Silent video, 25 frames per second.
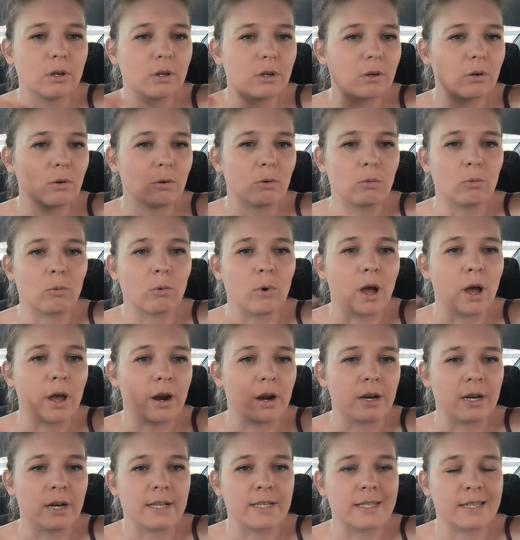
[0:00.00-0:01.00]
run on
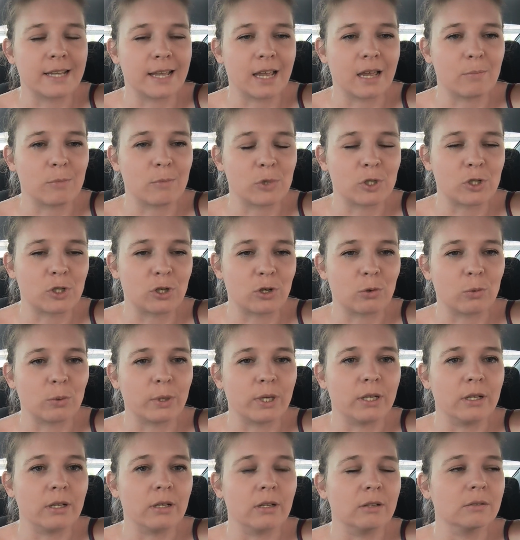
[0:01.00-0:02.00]
its hamster
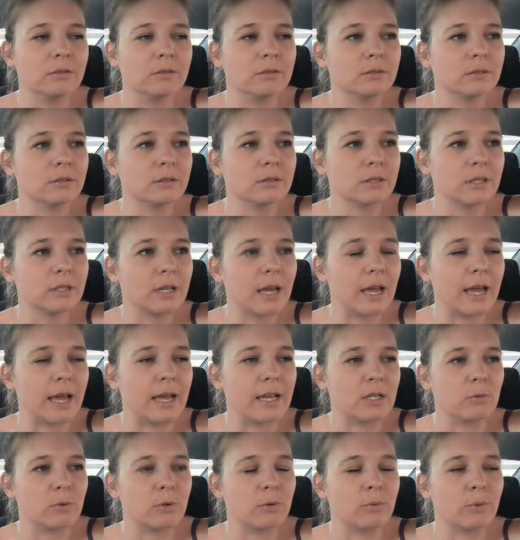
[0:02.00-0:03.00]
wheel as
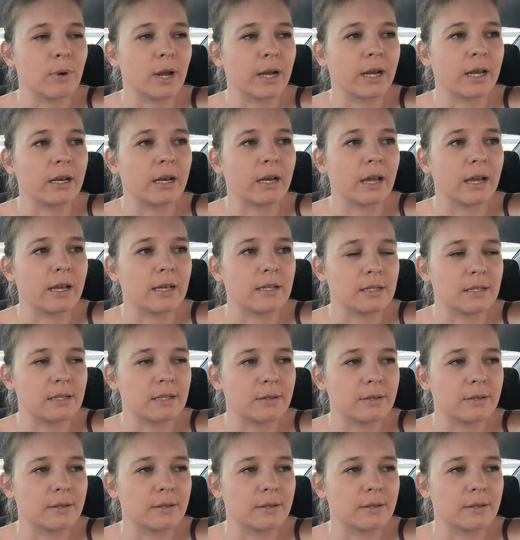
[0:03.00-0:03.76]
we recognize it.